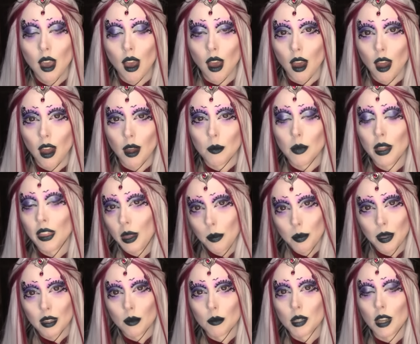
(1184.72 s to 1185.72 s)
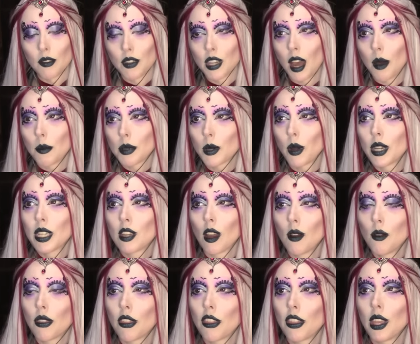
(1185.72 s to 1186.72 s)
And they pick themselves up. So I
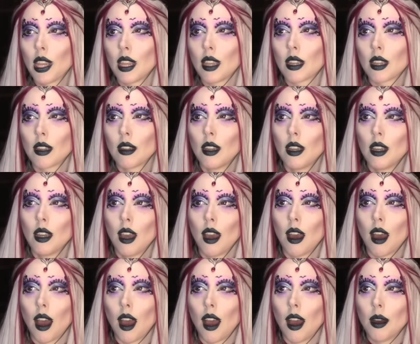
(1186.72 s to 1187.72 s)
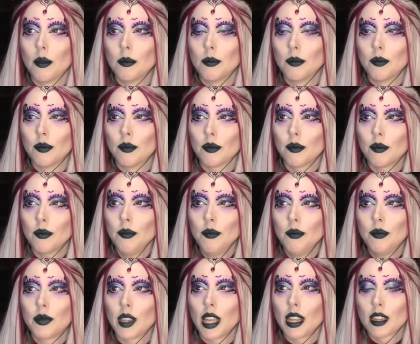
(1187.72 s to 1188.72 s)
don't think
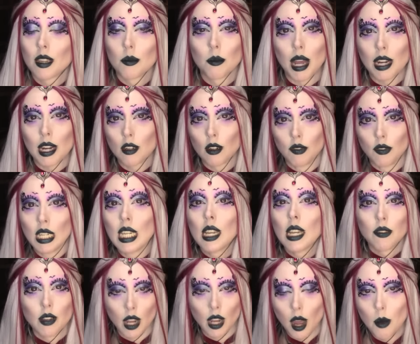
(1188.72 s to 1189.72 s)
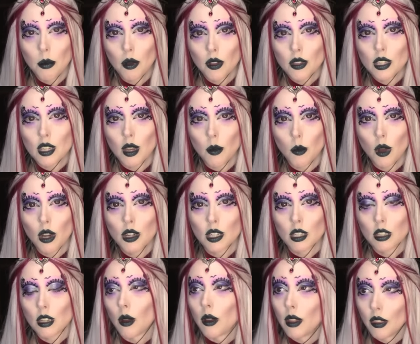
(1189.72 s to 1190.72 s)
it's a matter of giving up on someone,
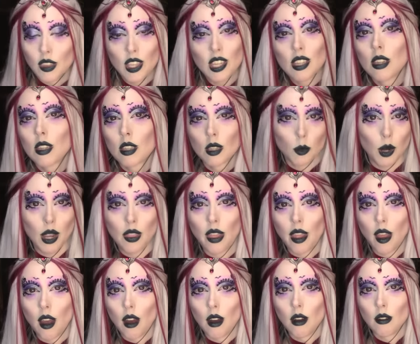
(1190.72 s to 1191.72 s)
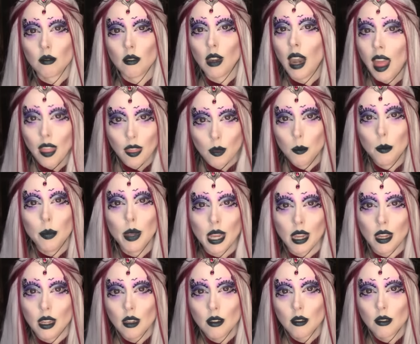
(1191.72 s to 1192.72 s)
just going, this is the way they are. Let them
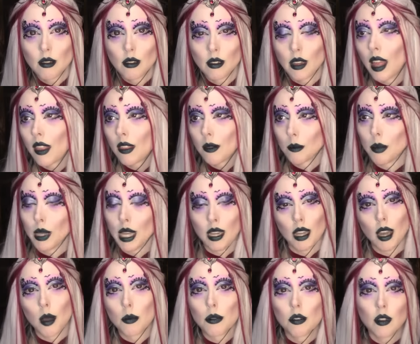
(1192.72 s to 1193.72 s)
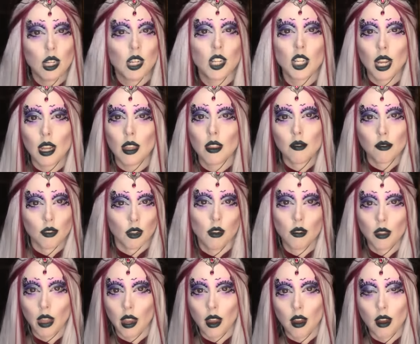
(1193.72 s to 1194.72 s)
be. Let them be. Appreciate them for who
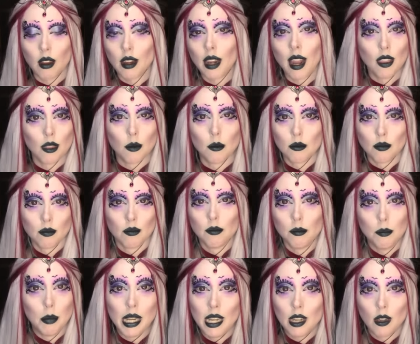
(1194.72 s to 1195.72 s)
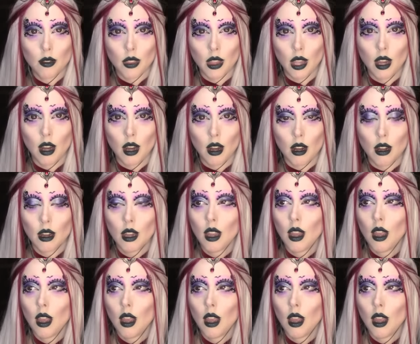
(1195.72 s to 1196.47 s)
they are. Let them be who they are.